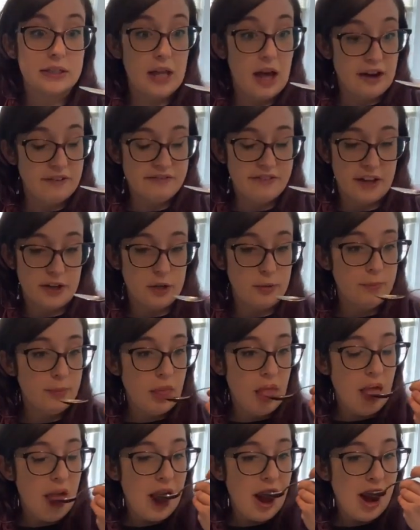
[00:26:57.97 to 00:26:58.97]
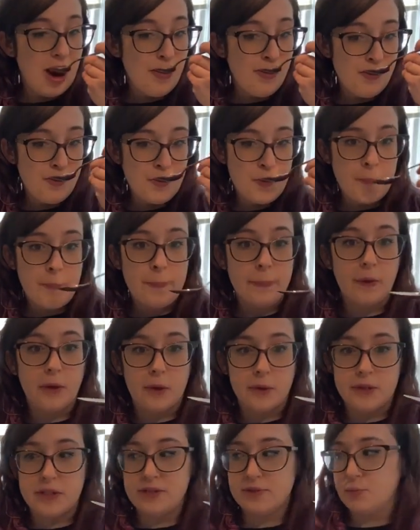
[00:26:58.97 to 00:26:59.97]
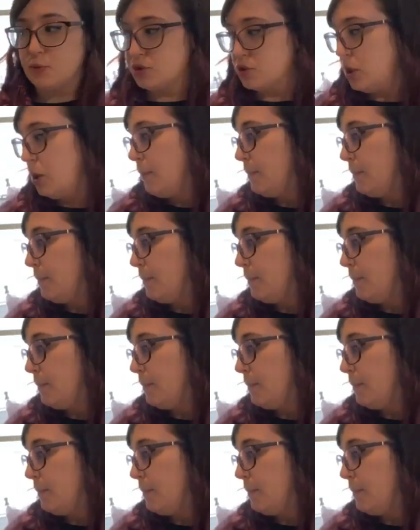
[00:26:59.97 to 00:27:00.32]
A lot of fennel. Needs more